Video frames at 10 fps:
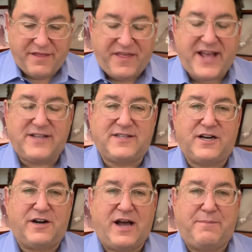Things
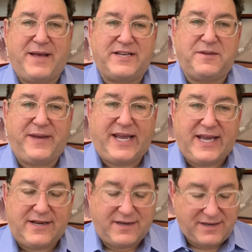that are not meant to be
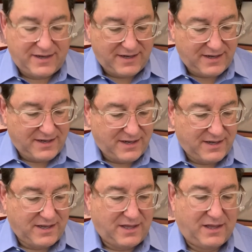eaten,
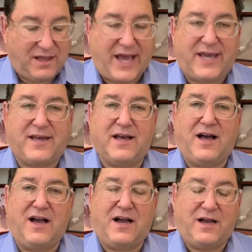like
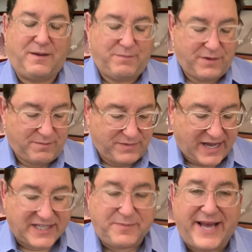
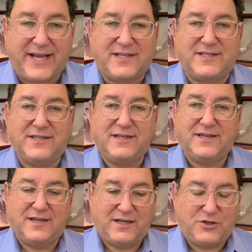cosmetics,
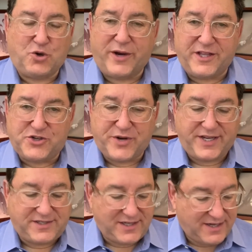
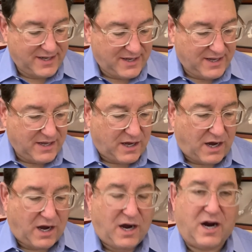toiletries,
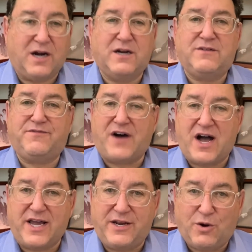are
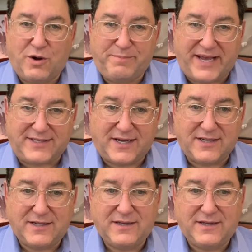fine on Pesach.